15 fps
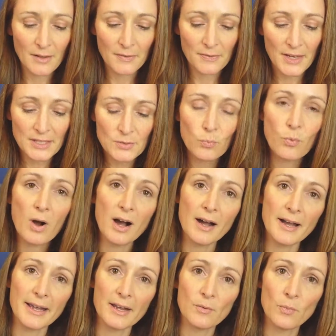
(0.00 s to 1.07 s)
that's
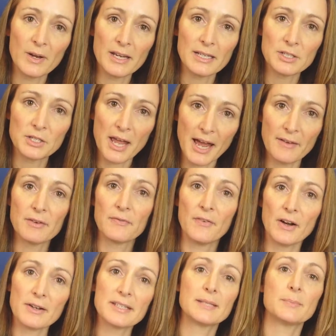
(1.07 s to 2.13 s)
why we have a
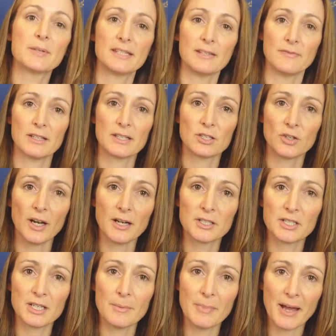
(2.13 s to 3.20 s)
very specific
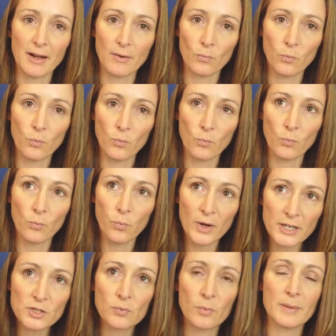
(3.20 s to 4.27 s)
strategy about
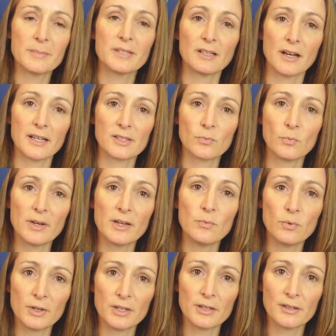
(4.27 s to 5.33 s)
which websites we
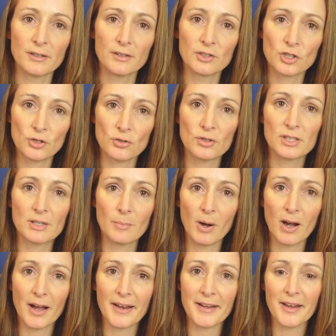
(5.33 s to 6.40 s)
would choose to
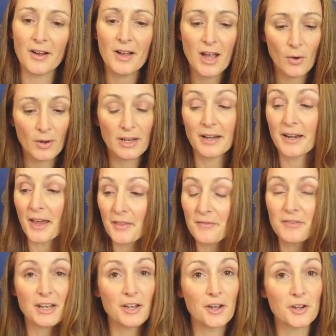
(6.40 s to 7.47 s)
buy. Now, in another
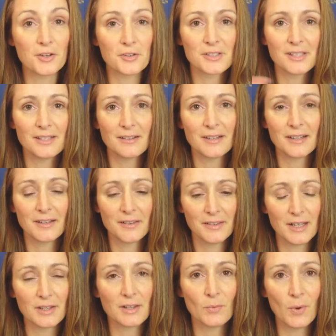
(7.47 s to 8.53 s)
video, you'll see on our
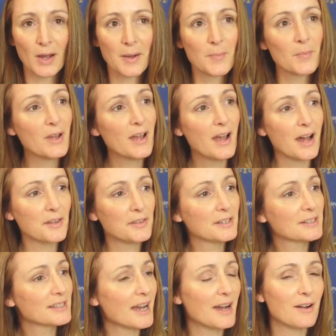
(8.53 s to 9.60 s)
thing, I think
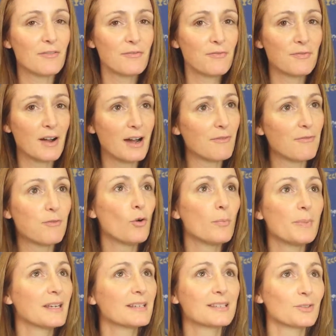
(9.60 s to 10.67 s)
it's our 4
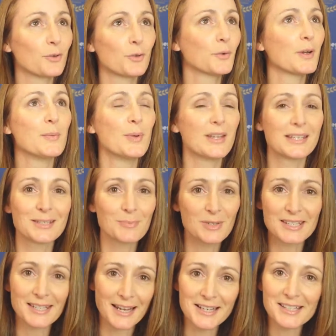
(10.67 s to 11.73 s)
biggest or 3 biggest
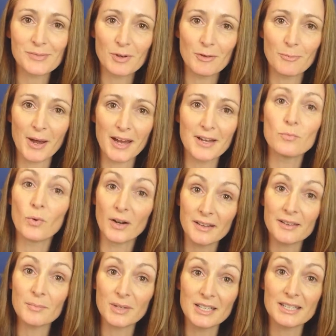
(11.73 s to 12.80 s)
mistakes we've made. One of
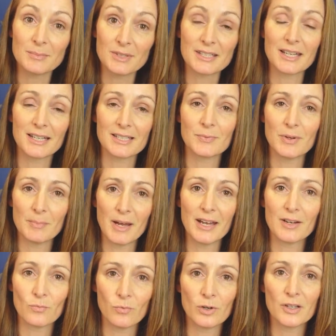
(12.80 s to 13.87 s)
the biggest mistakes we
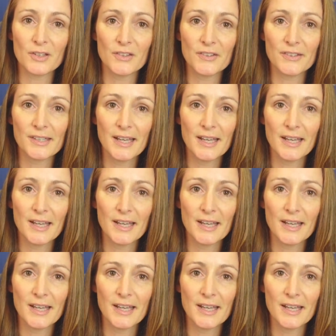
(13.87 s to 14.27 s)
made was,